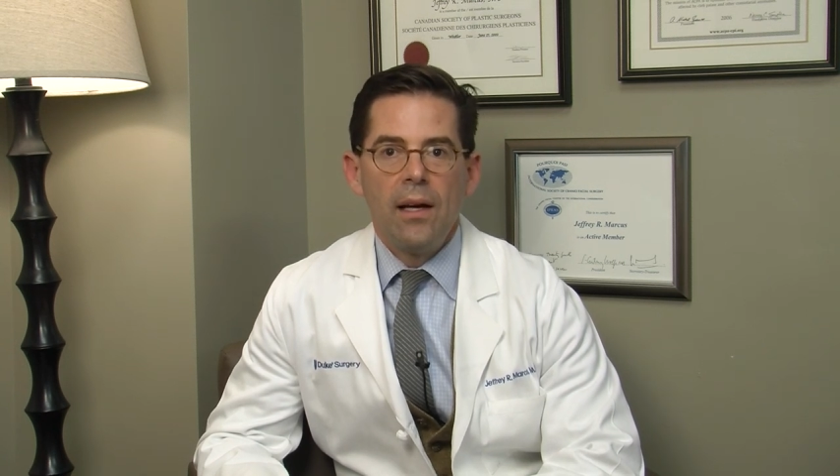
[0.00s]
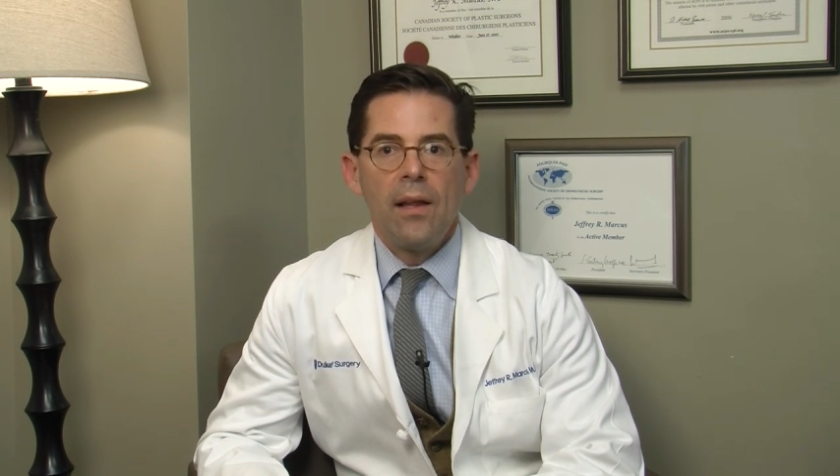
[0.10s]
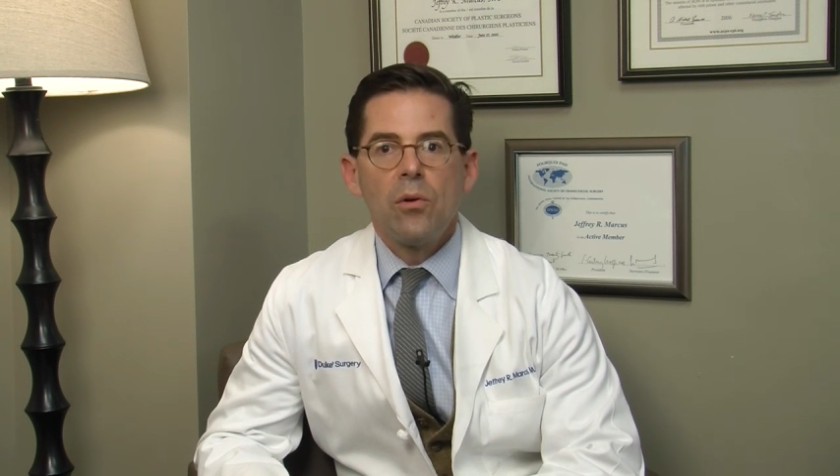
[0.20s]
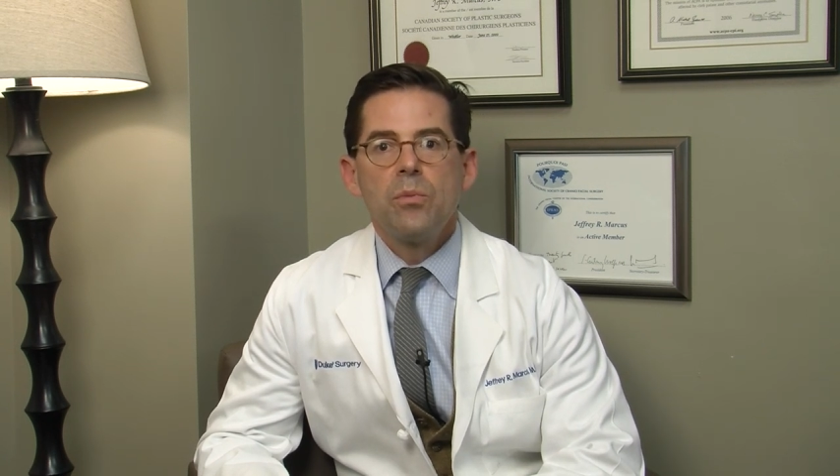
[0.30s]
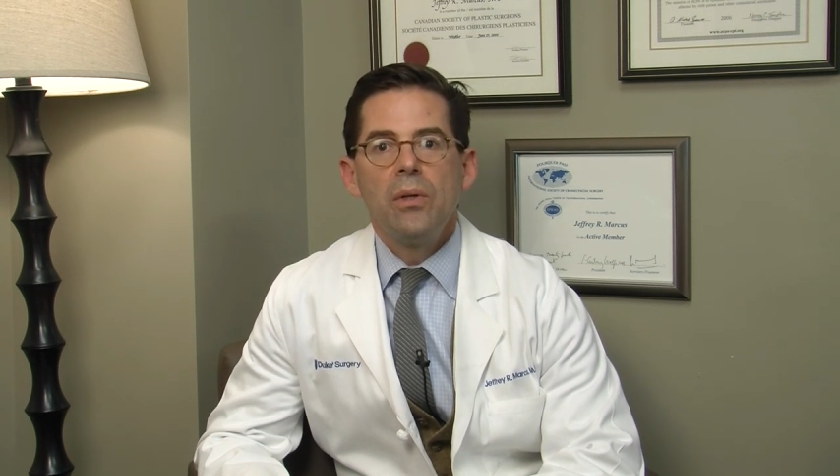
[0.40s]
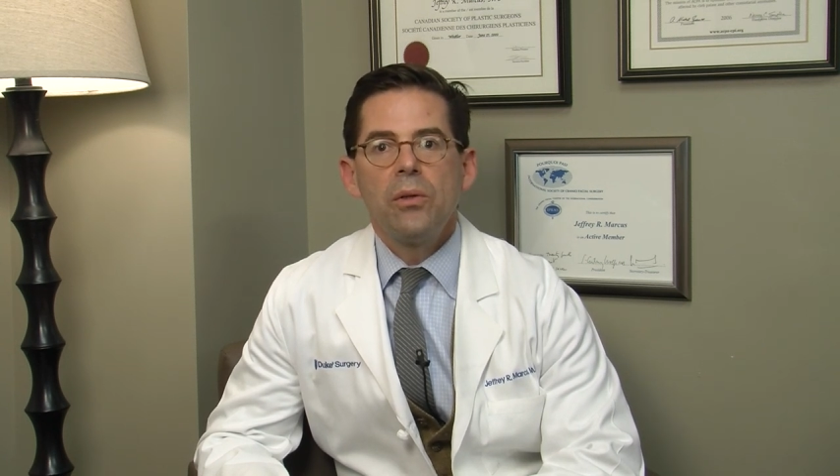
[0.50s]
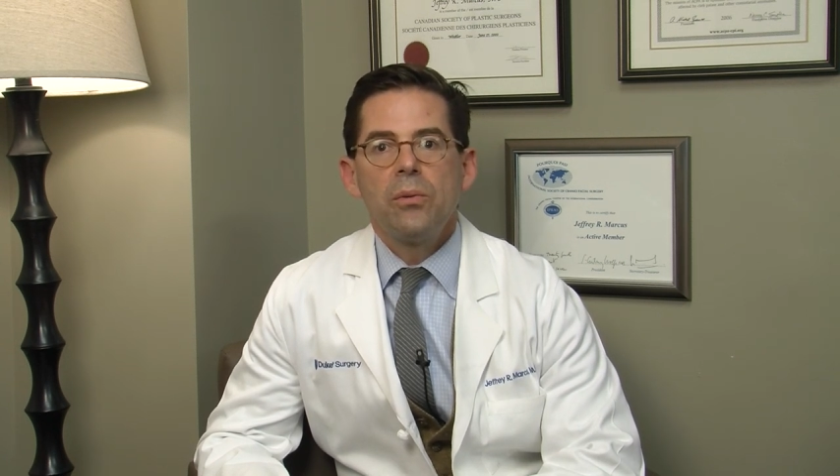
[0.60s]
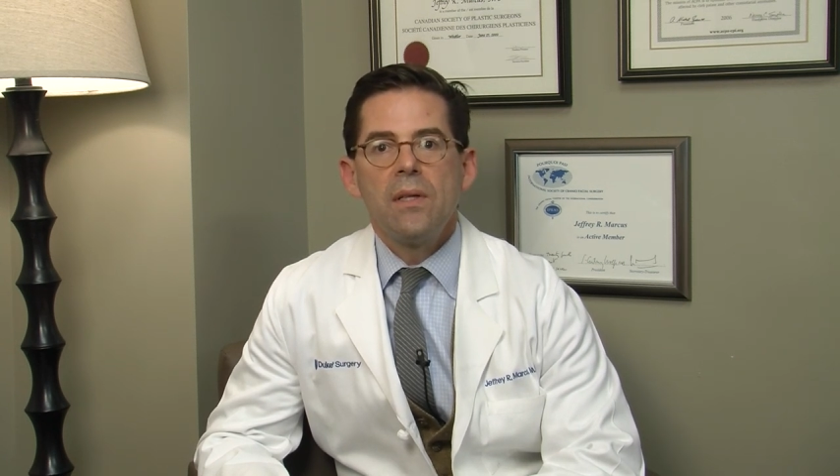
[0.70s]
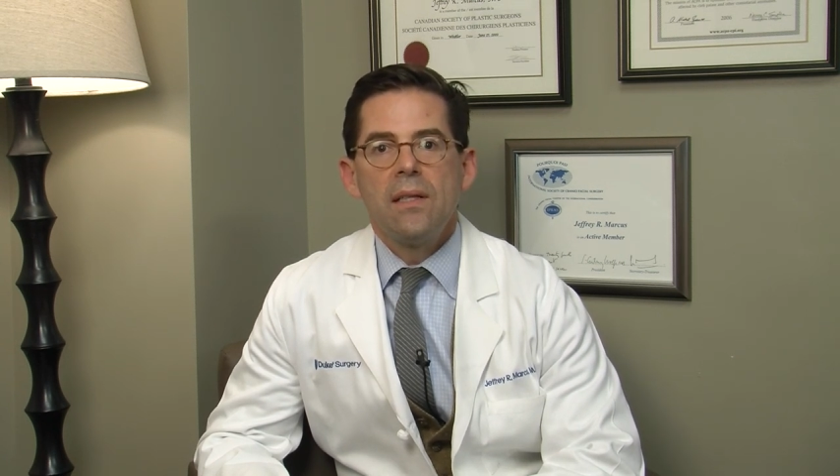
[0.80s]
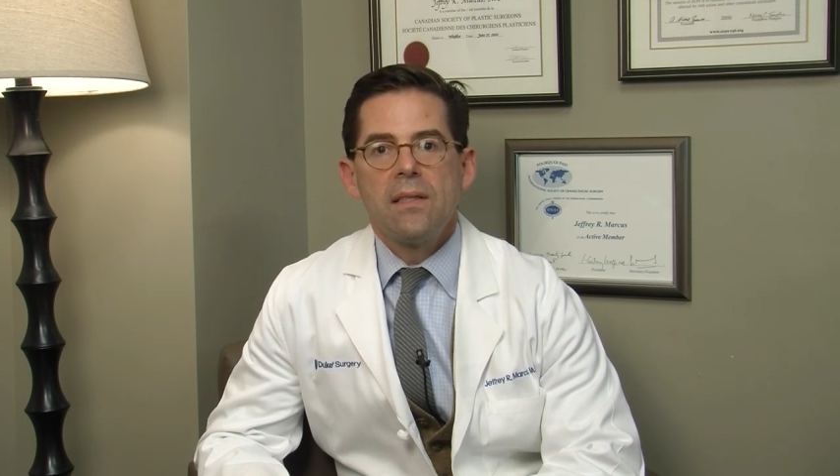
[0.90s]
and that was built
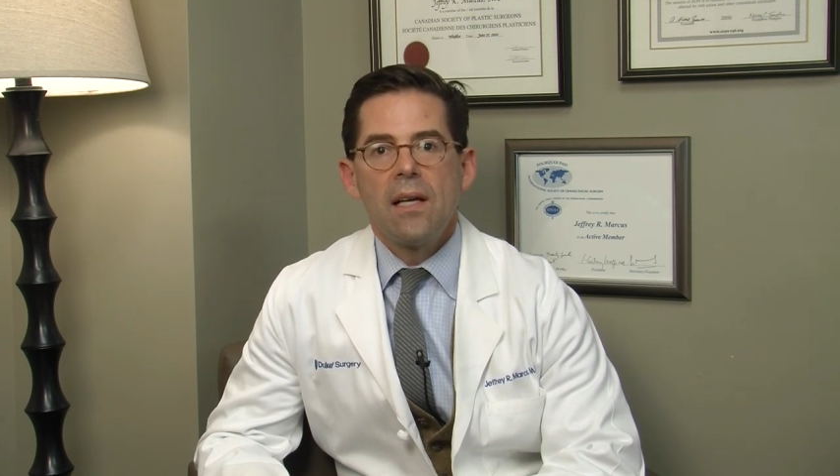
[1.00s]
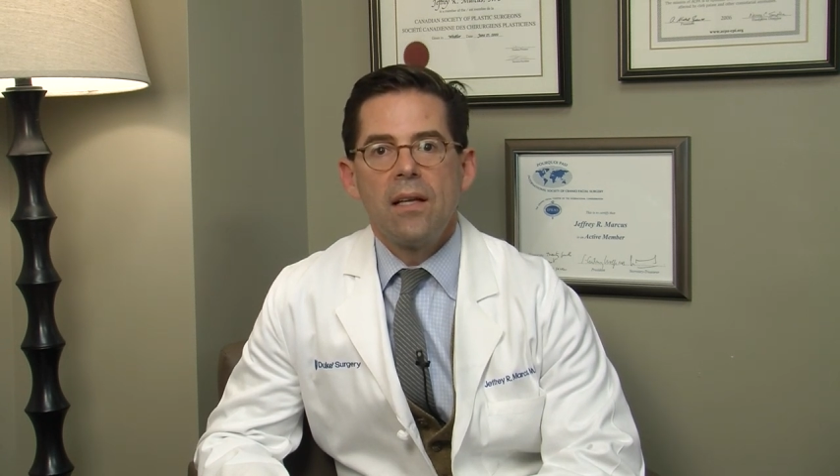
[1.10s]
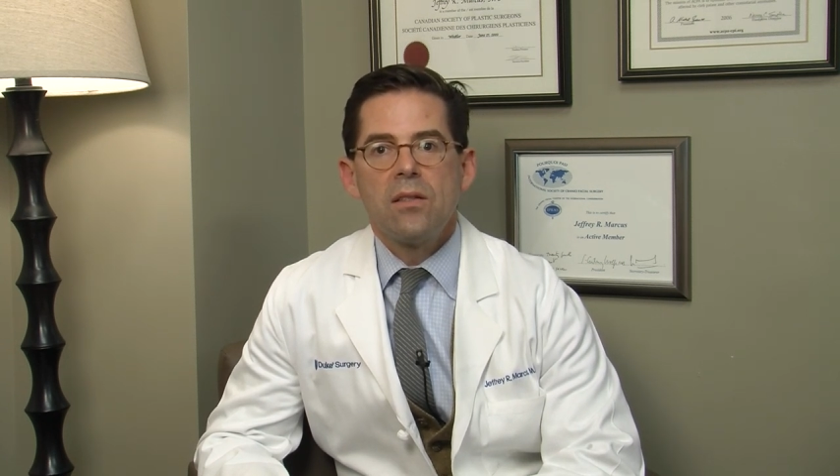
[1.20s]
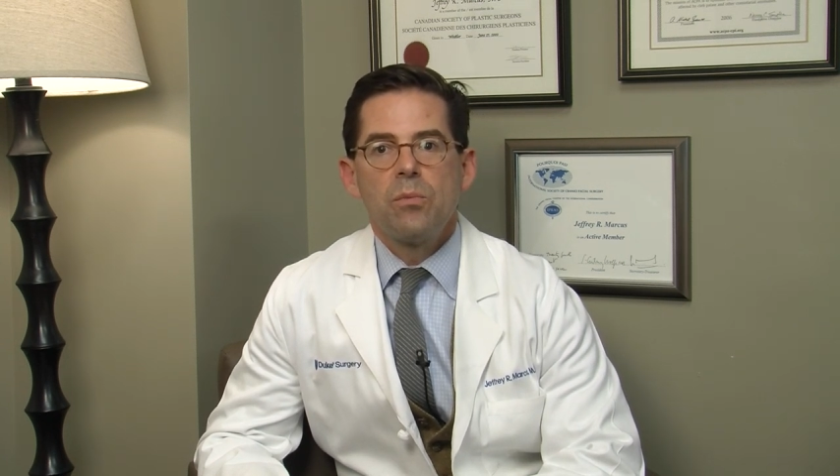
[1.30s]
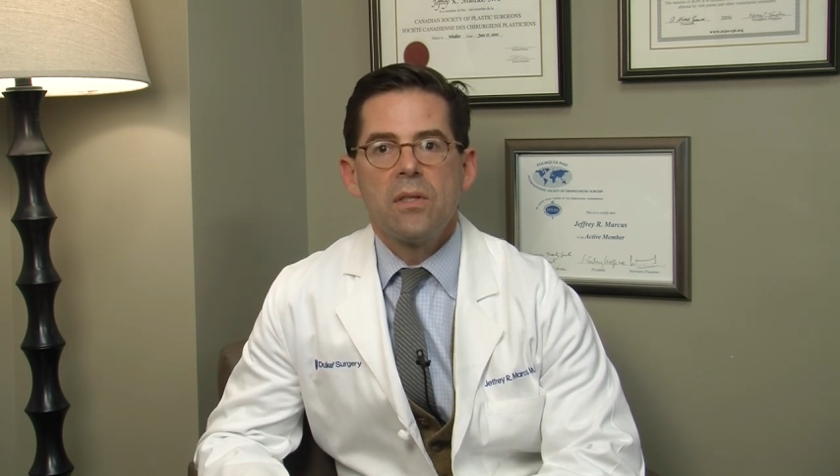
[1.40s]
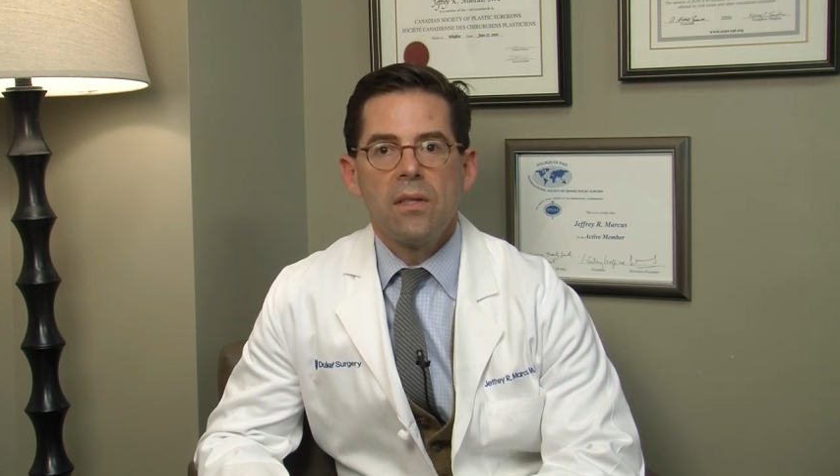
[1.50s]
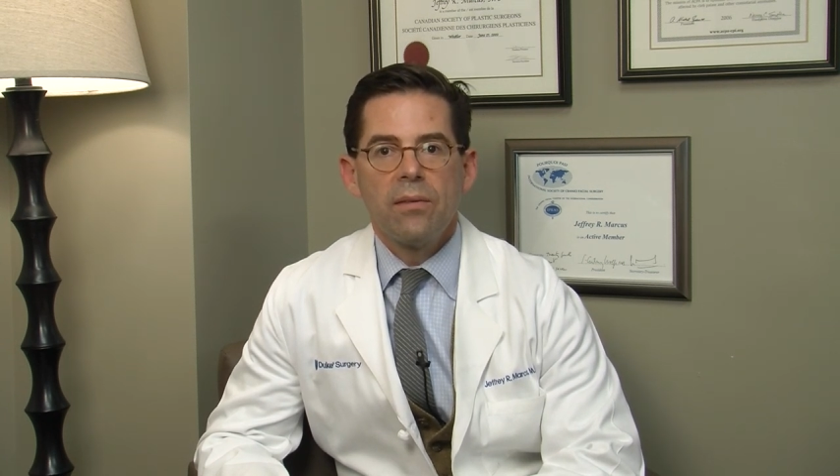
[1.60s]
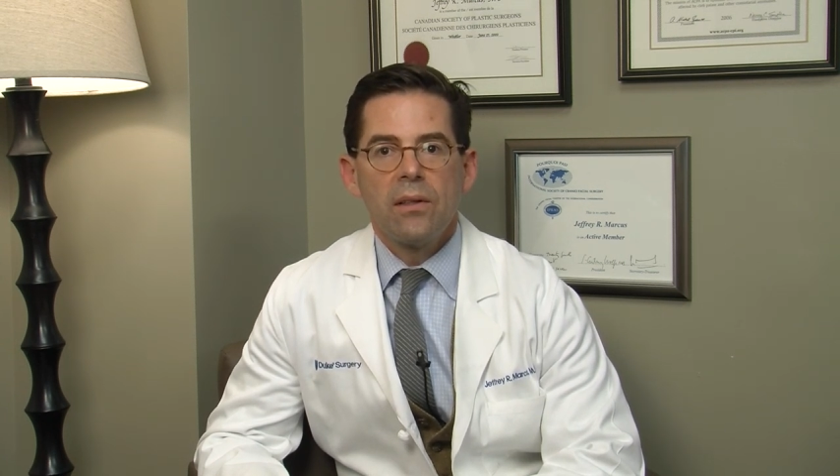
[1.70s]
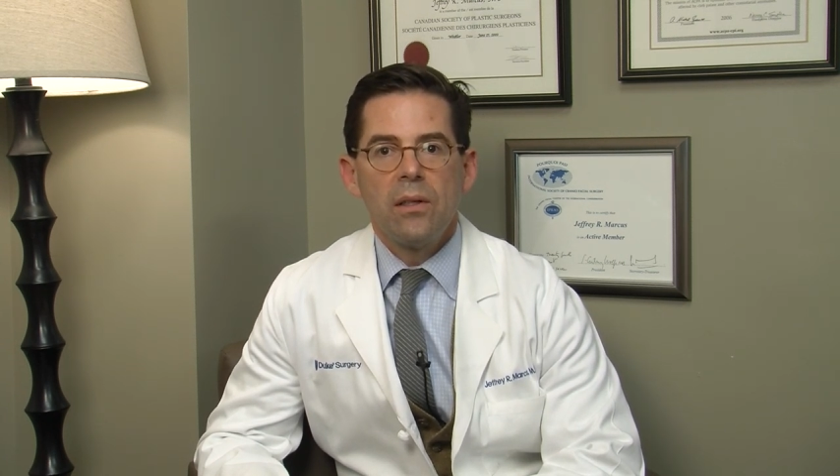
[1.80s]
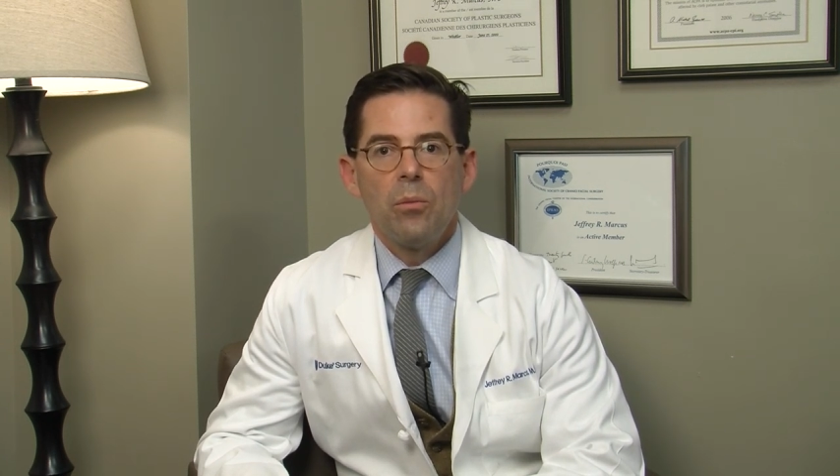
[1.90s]
with an intent
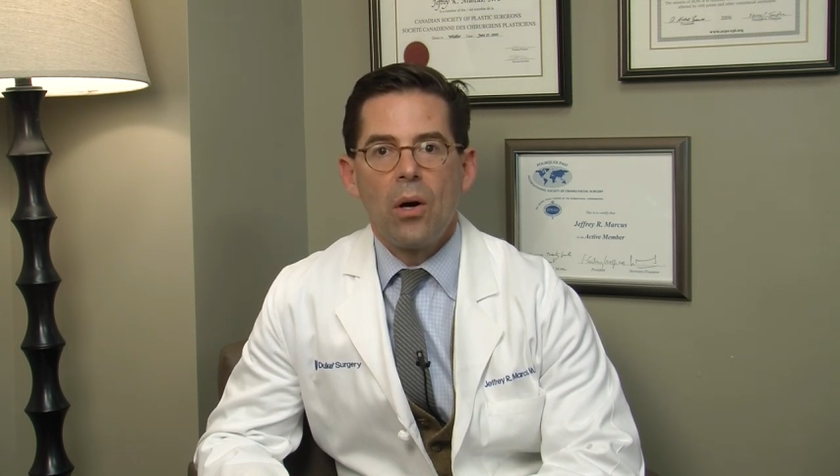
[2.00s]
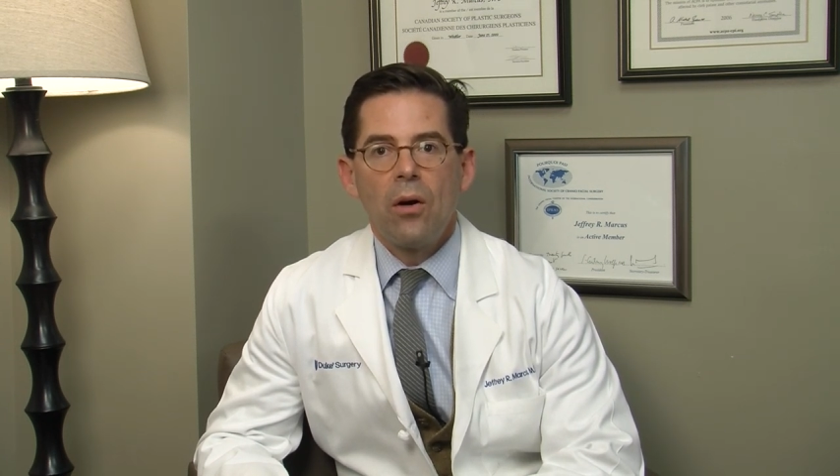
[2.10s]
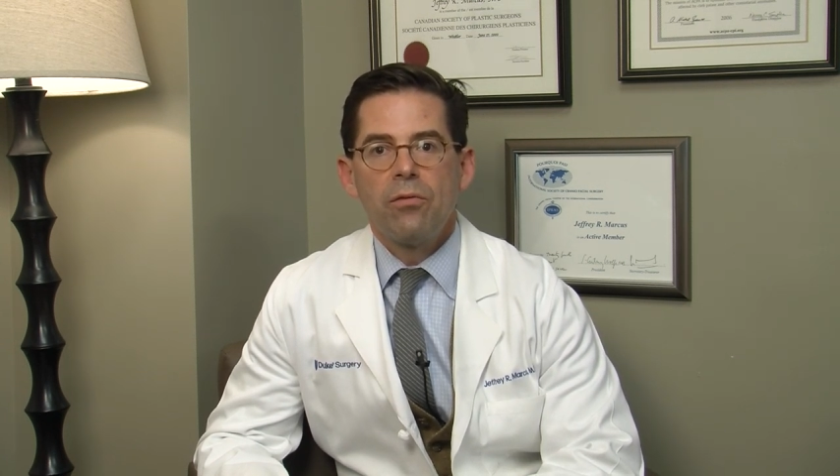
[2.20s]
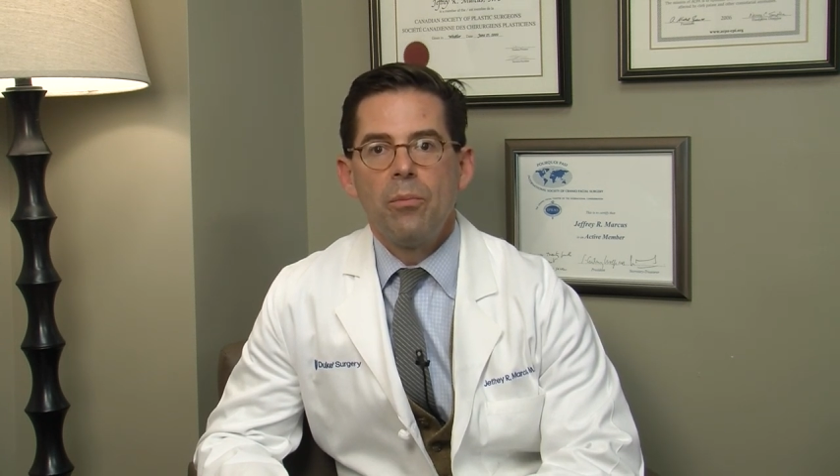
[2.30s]
specifically to borrow